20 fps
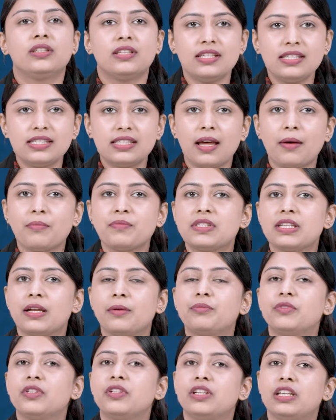this sums
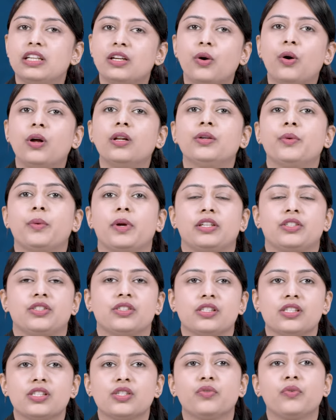up the recall
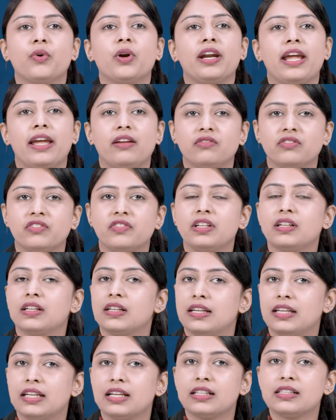questions for MPhil
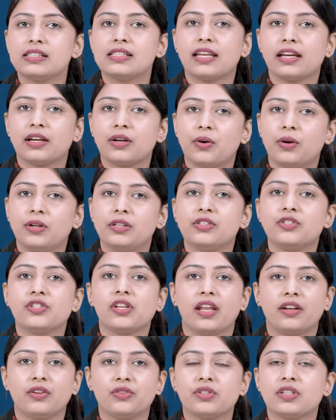Clinical Psychology
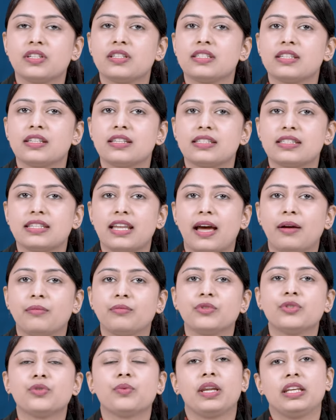Entrance
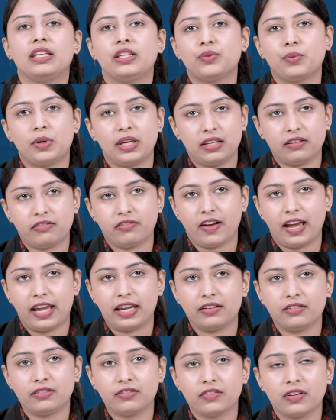Exam
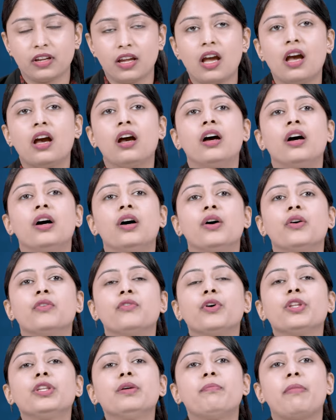2025.
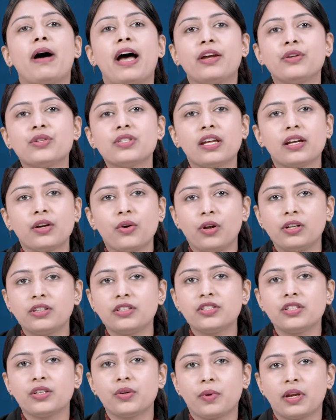For the
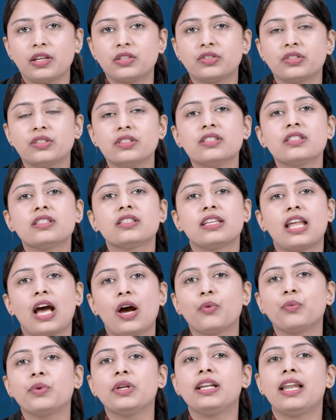biopsychology questions,
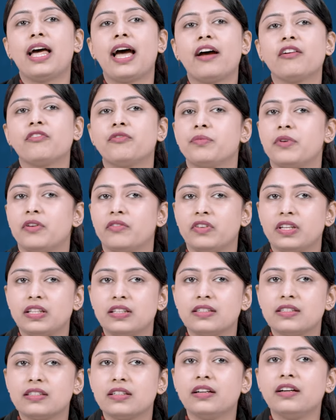now we'll have
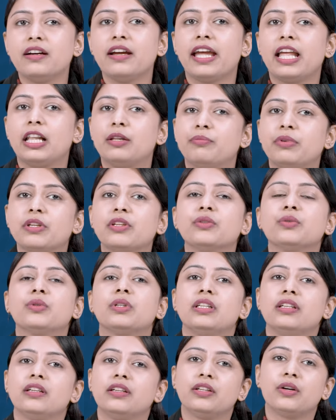Praveen sir helping you
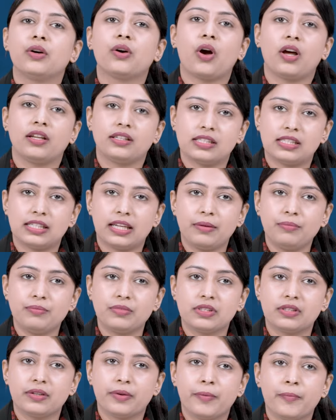clear your
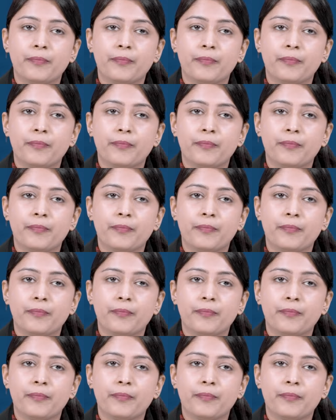concepts.